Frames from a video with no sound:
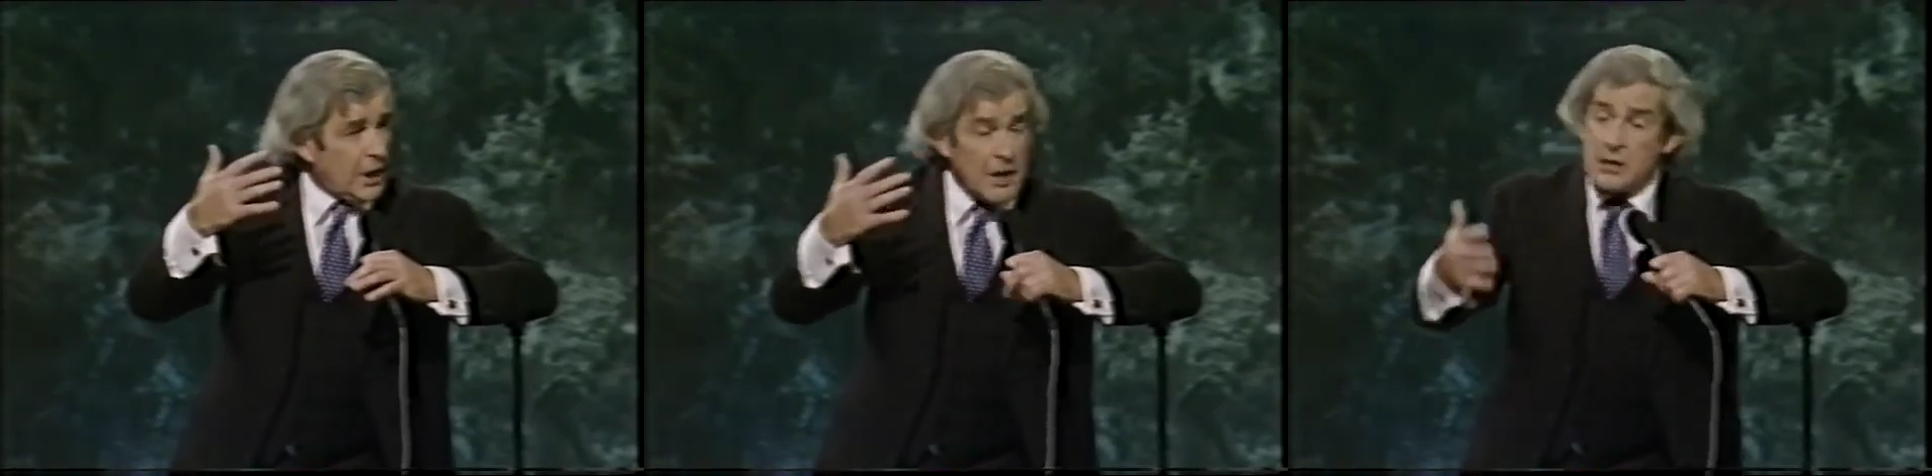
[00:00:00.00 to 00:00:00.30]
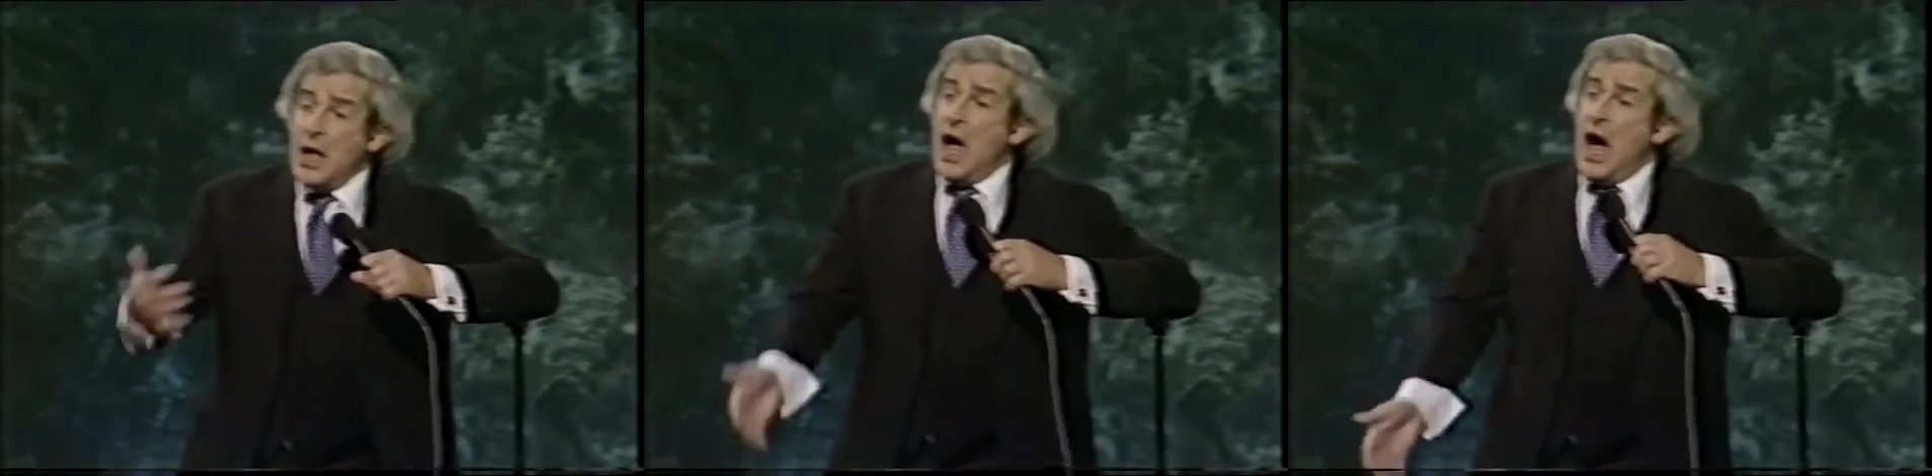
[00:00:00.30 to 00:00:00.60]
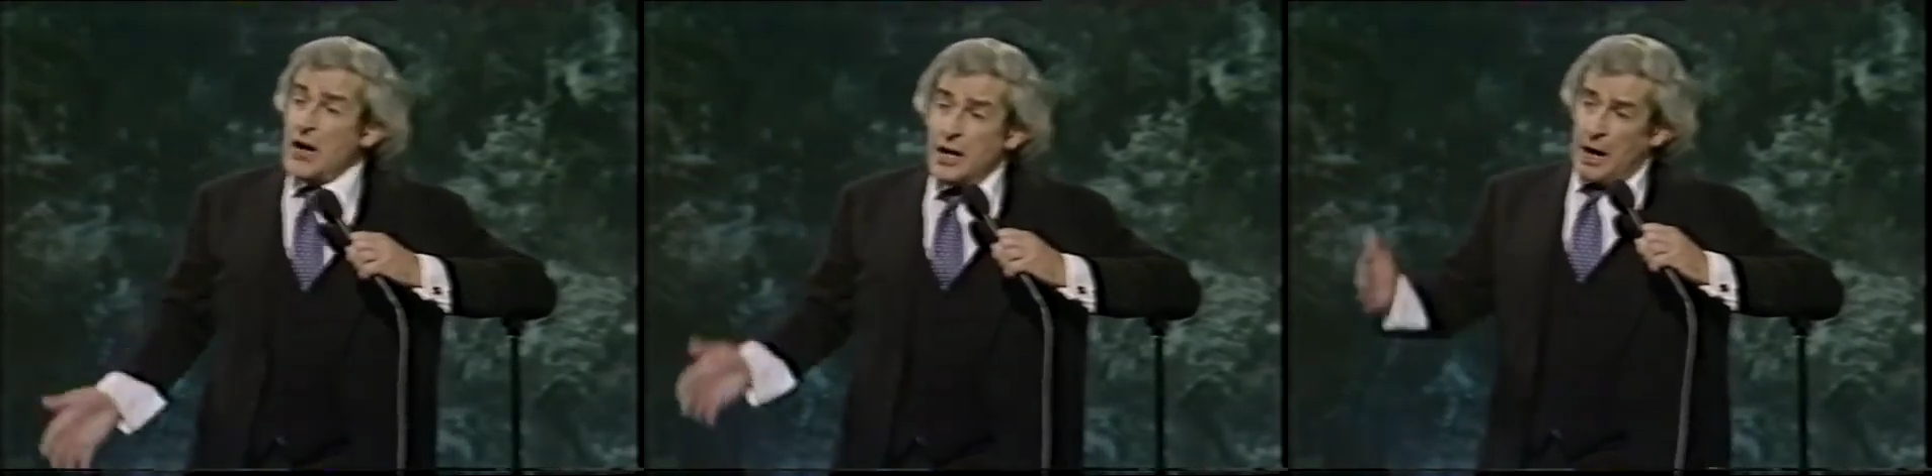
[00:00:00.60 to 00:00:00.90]
Honestly,
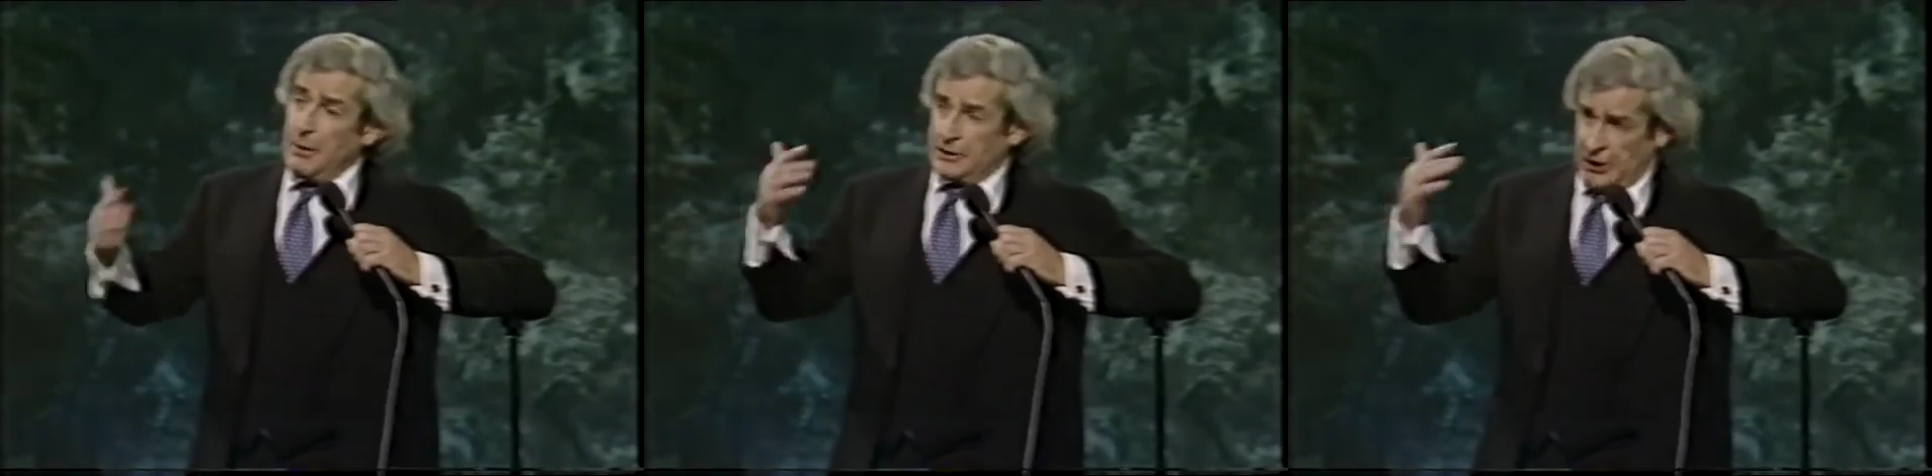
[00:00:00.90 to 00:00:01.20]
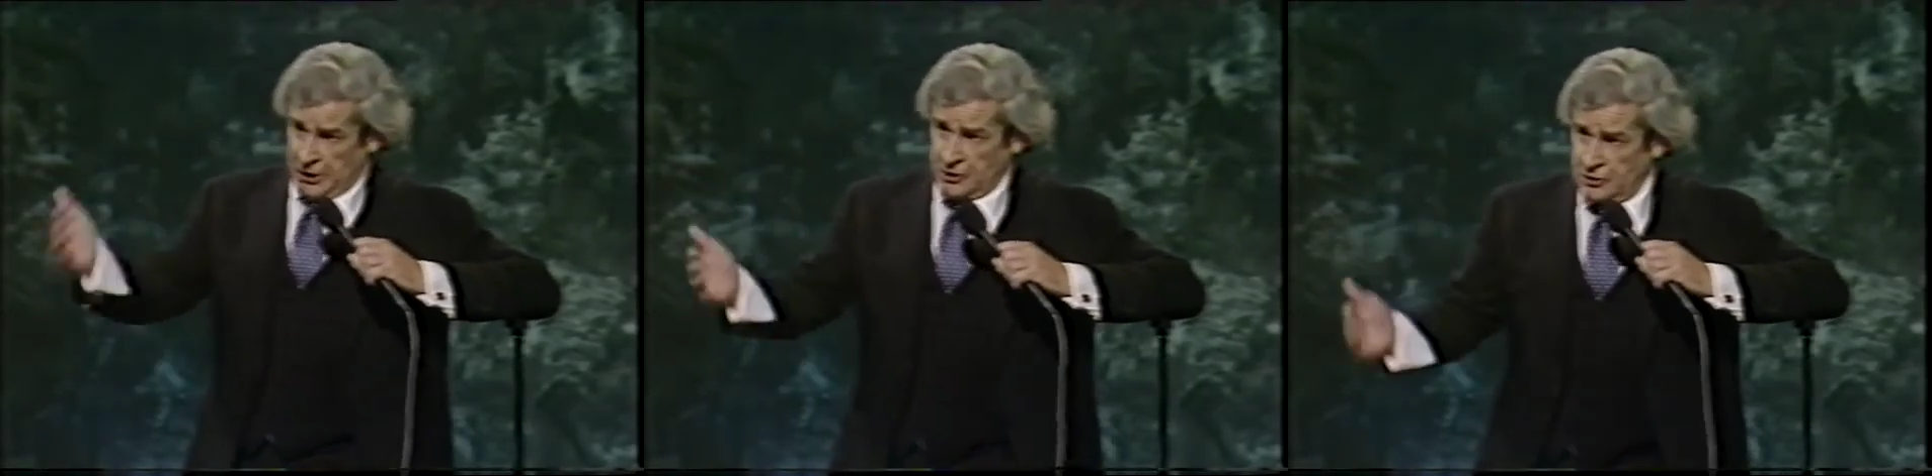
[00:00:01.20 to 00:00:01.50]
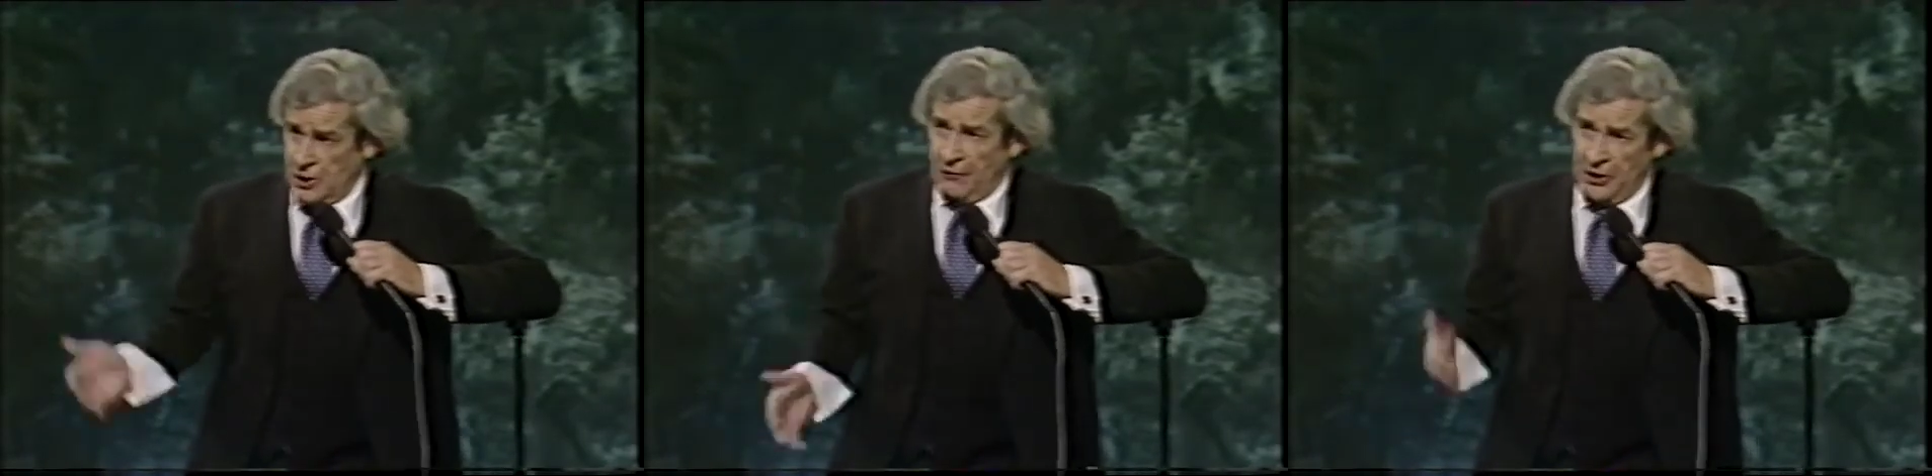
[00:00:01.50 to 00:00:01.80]
I got a couple of tickets
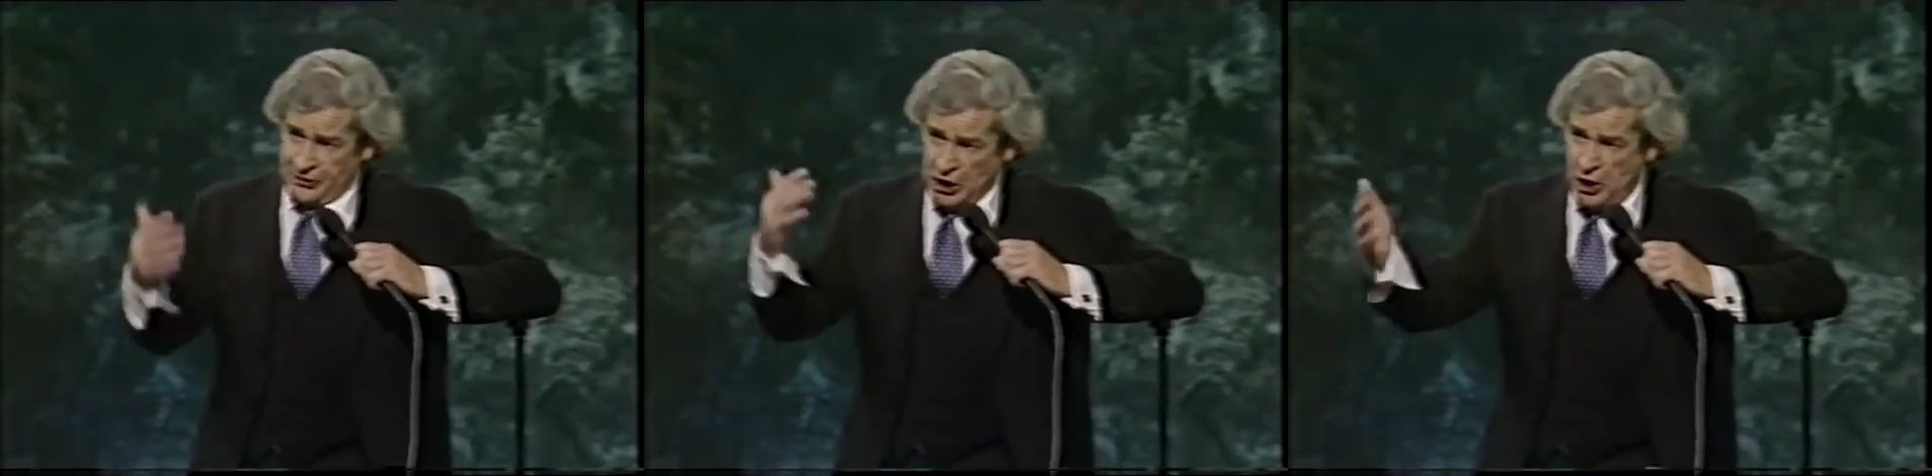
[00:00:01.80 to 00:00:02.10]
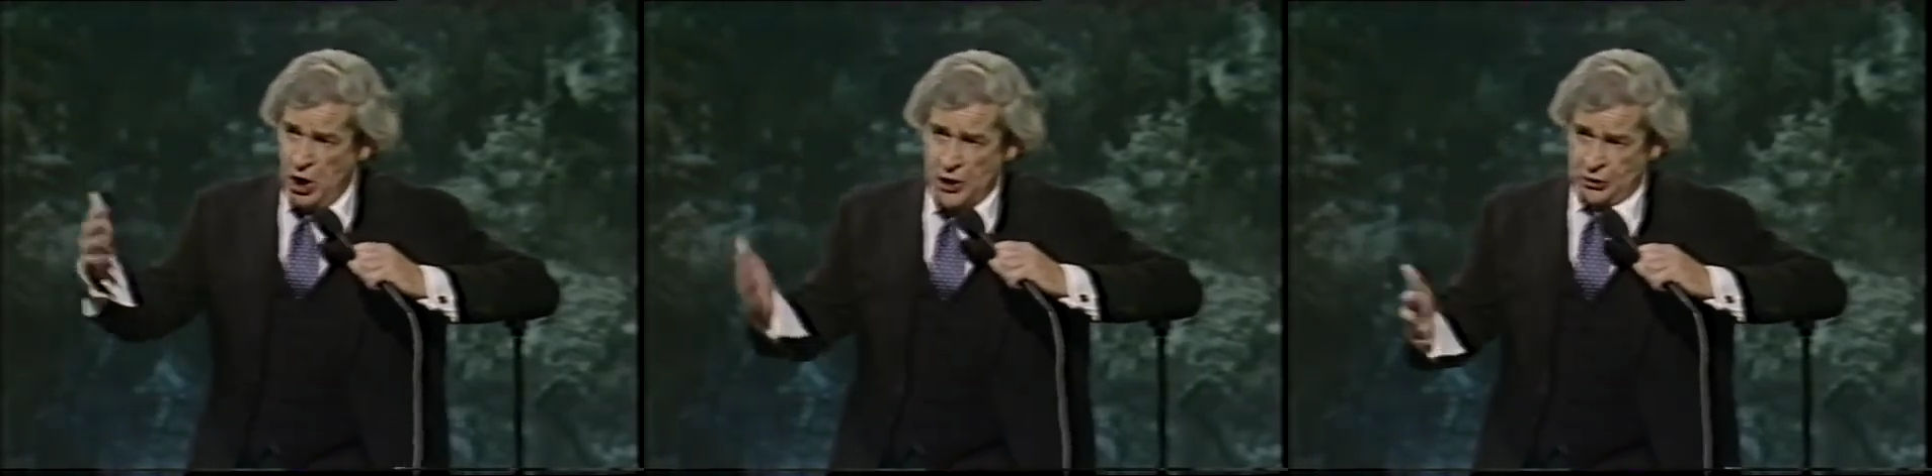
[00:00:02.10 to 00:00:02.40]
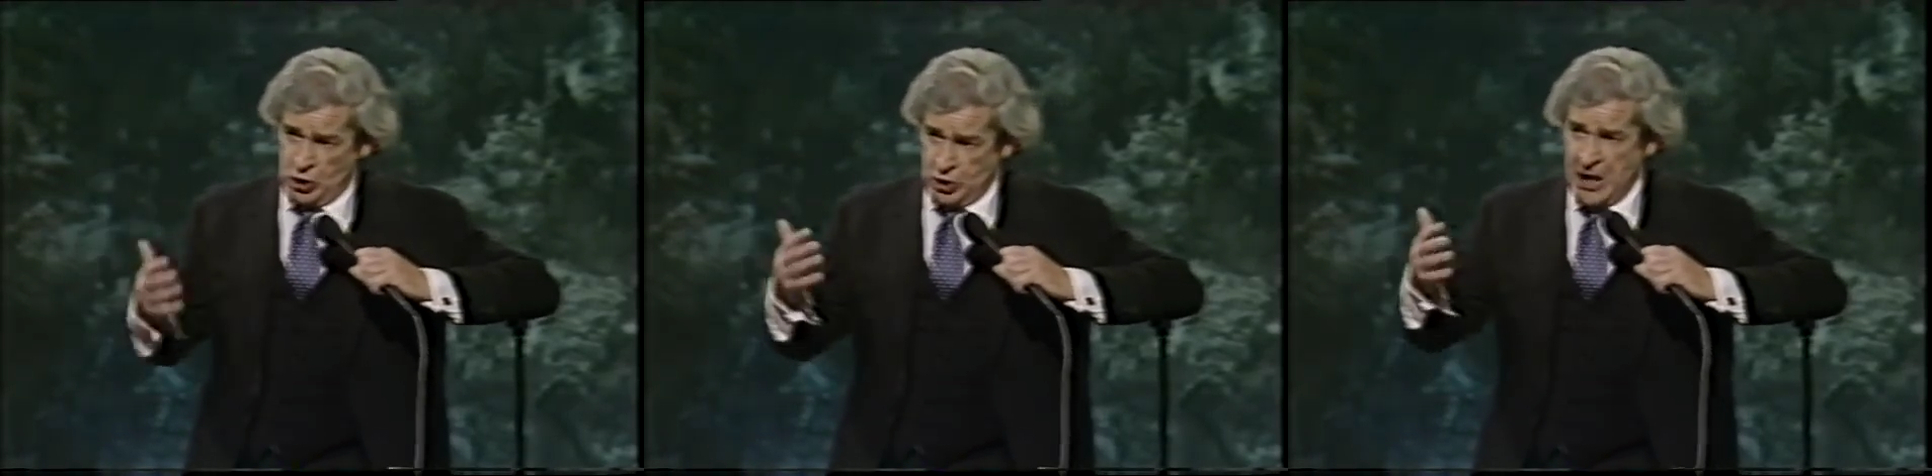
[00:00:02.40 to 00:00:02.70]
for the theatre on
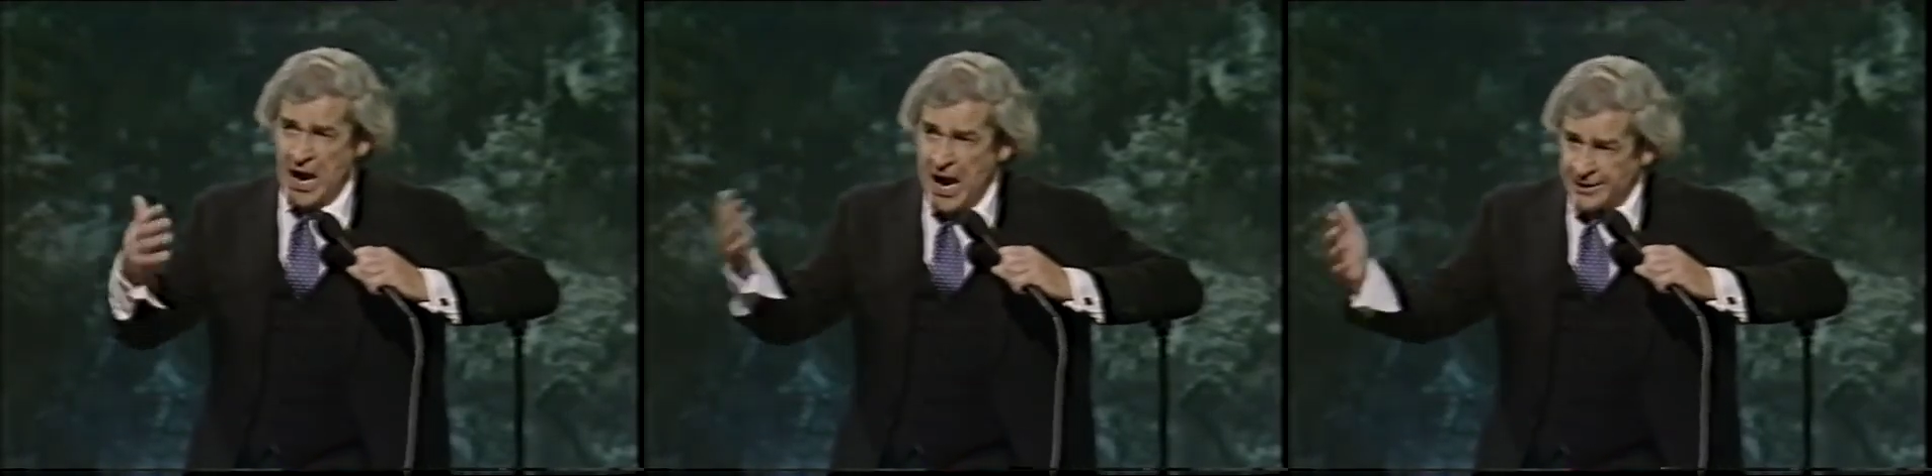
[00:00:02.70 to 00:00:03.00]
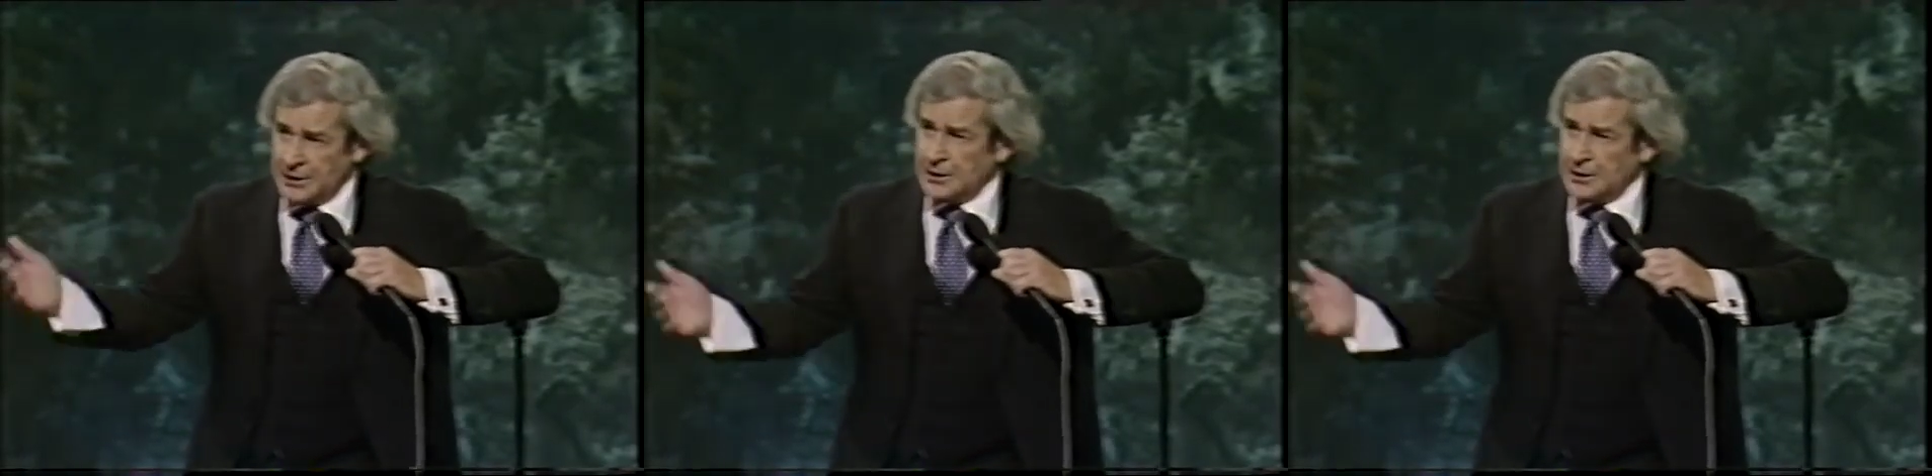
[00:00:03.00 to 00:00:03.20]
Tuesday night.